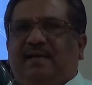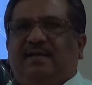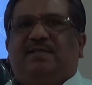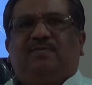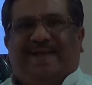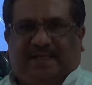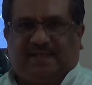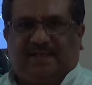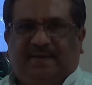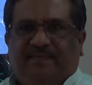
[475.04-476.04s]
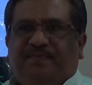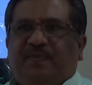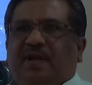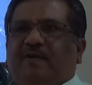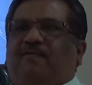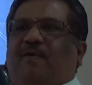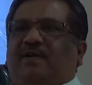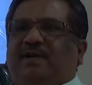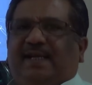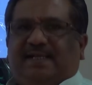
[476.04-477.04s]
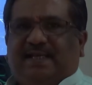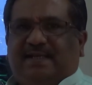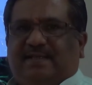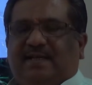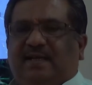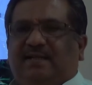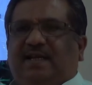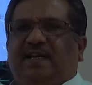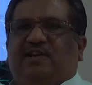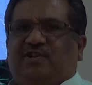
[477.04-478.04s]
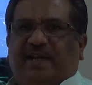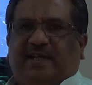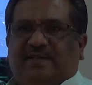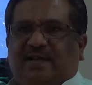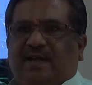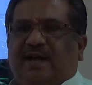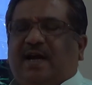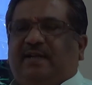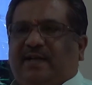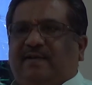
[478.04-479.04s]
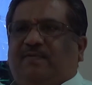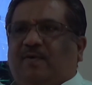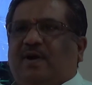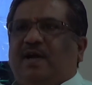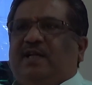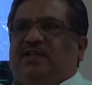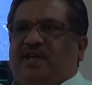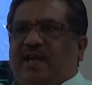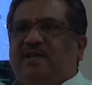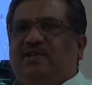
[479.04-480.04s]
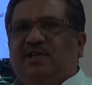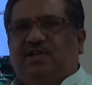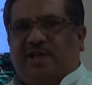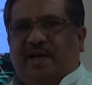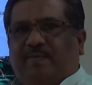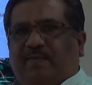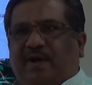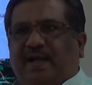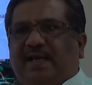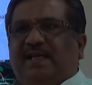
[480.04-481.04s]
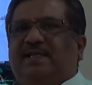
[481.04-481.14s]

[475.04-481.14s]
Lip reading: swells. If water exits, then it shrinks, and therefore change in shape is